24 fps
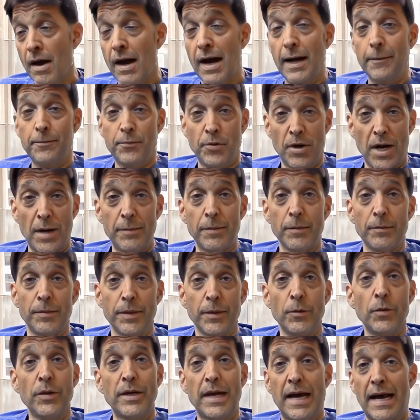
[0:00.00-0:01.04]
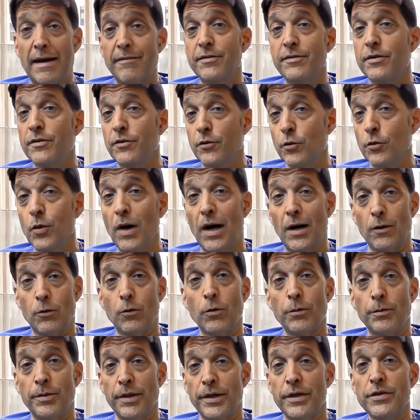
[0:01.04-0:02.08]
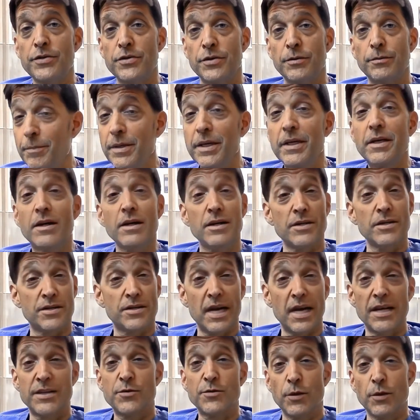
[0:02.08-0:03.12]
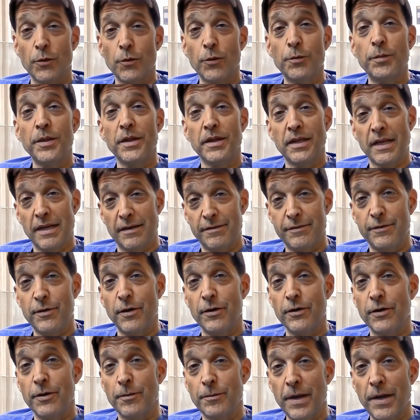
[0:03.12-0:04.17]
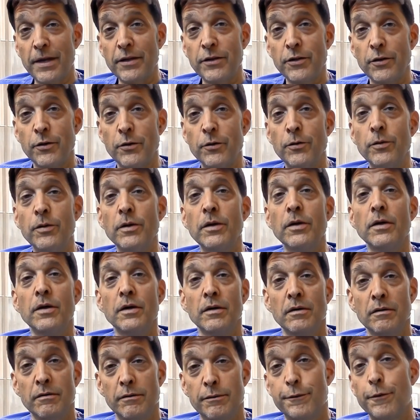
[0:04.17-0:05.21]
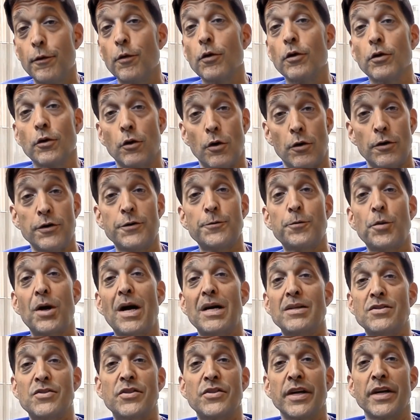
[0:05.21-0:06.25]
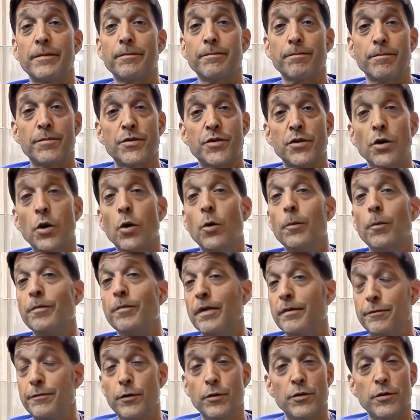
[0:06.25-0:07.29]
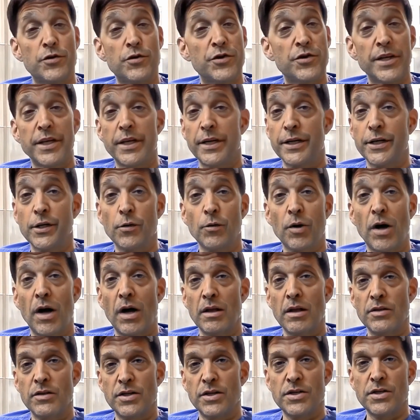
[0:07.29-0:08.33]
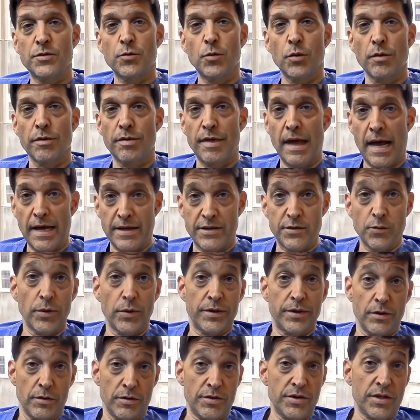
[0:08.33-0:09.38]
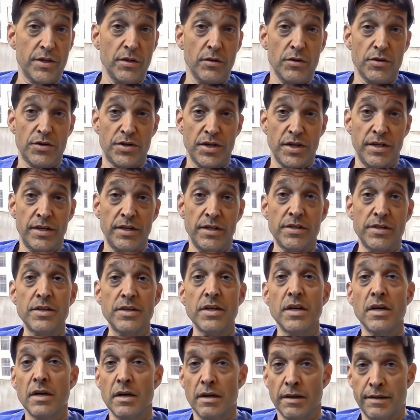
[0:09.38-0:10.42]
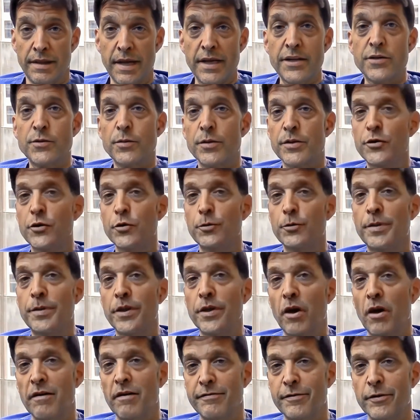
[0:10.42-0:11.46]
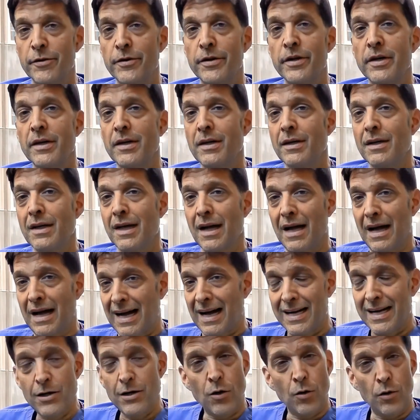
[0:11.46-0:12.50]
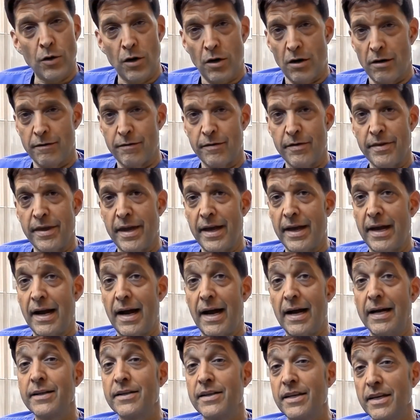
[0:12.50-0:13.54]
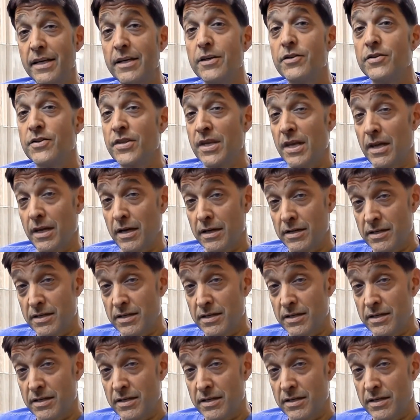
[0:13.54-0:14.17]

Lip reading: I probably would have to do aquablation, because that's what will be left on the menu for a large prostate. So if you're seeing a urologist where that's what their skill set is, that's what you'd be offered. I don't offer that. I did